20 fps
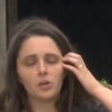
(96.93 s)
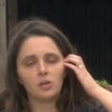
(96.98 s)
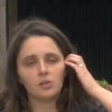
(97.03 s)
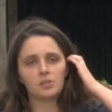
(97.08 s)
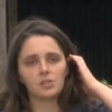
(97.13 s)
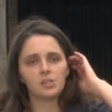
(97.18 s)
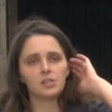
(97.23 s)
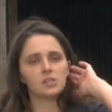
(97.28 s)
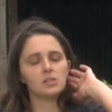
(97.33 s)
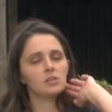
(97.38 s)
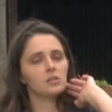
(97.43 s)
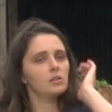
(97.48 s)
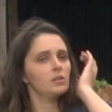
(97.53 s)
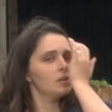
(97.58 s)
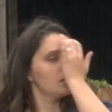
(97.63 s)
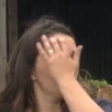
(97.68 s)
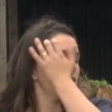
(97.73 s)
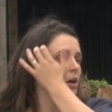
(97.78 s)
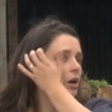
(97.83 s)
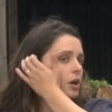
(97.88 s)
oaks
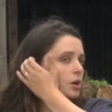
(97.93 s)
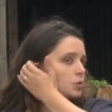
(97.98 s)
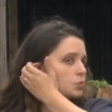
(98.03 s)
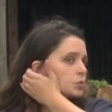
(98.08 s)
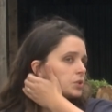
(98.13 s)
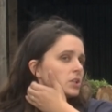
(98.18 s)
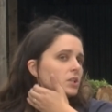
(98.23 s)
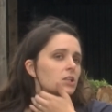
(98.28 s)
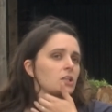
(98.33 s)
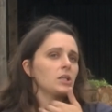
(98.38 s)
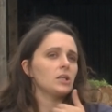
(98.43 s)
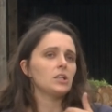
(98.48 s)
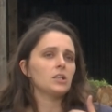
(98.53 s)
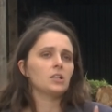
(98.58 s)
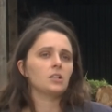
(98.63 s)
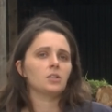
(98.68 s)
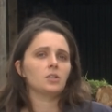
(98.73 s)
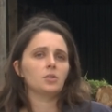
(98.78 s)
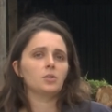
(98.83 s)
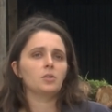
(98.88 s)
are really
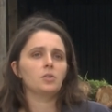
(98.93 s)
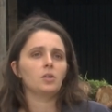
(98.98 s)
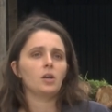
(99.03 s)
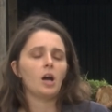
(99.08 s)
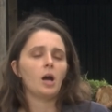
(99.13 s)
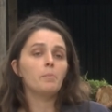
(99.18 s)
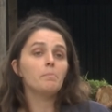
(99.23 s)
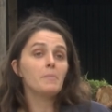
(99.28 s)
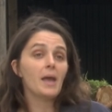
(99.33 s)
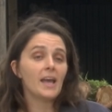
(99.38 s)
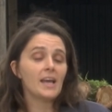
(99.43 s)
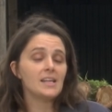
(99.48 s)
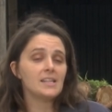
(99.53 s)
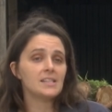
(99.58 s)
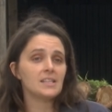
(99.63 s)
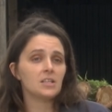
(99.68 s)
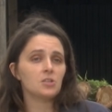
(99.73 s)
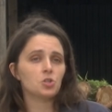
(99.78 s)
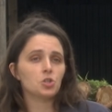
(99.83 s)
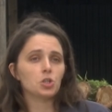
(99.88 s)

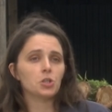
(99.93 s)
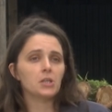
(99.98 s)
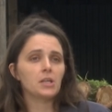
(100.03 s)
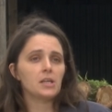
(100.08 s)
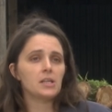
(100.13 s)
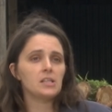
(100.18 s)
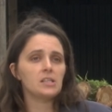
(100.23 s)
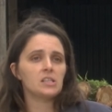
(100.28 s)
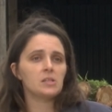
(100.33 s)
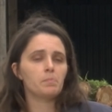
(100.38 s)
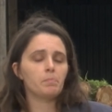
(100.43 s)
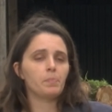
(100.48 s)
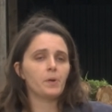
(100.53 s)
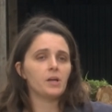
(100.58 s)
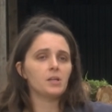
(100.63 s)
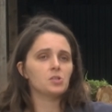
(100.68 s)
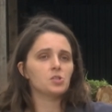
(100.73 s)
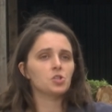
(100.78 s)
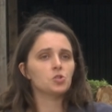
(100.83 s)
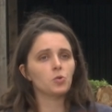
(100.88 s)
amazing trees,
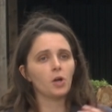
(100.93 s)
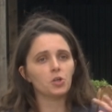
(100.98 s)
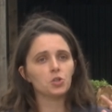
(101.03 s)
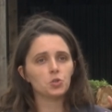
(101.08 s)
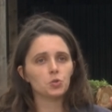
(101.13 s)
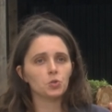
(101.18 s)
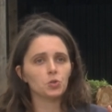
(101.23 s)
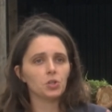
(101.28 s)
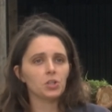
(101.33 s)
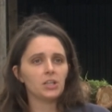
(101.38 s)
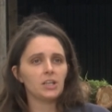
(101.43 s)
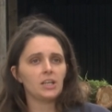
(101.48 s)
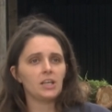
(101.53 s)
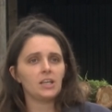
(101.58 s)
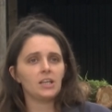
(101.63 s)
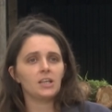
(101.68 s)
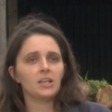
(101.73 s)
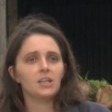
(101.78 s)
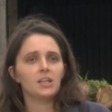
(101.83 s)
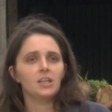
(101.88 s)
but
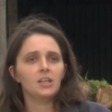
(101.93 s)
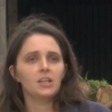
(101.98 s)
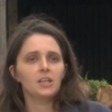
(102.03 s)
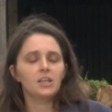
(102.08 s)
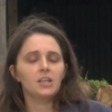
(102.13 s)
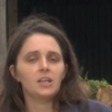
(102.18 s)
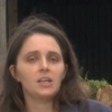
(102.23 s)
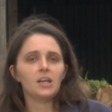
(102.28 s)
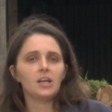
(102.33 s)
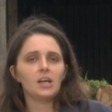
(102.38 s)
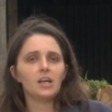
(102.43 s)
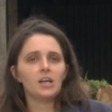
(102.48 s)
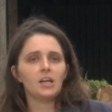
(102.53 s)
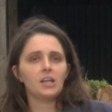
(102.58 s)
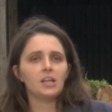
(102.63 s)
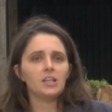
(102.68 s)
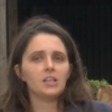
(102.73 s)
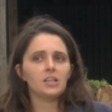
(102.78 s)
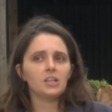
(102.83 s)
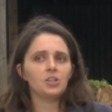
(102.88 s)
structurally,
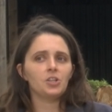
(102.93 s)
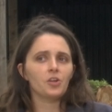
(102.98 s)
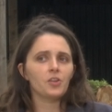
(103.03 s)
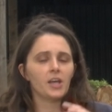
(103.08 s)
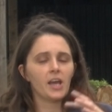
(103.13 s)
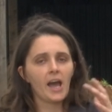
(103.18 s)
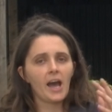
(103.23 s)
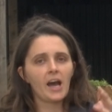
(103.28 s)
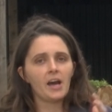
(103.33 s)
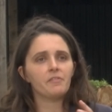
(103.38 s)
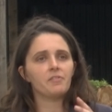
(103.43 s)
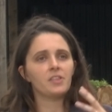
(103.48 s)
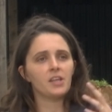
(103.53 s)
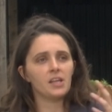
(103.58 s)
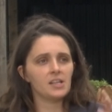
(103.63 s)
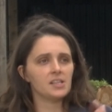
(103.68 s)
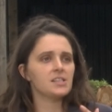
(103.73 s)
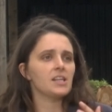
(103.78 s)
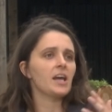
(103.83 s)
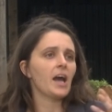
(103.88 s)
uh, you know, they have
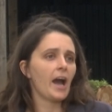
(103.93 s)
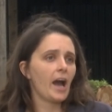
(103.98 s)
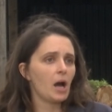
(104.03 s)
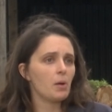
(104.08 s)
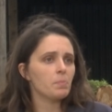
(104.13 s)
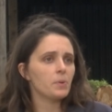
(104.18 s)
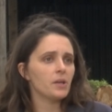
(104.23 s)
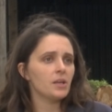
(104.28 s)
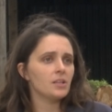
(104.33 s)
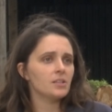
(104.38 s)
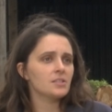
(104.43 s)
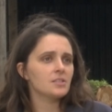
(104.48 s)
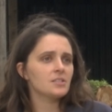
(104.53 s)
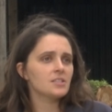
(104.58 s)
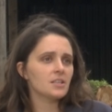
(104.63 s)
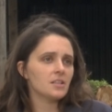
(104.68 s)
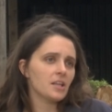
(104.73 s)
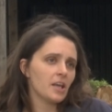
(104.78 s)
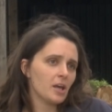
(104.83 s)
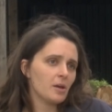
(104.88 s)
things that happen
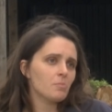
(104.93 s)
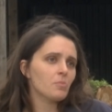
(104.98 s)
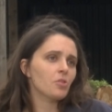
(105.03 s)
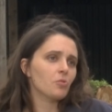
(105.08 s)
to them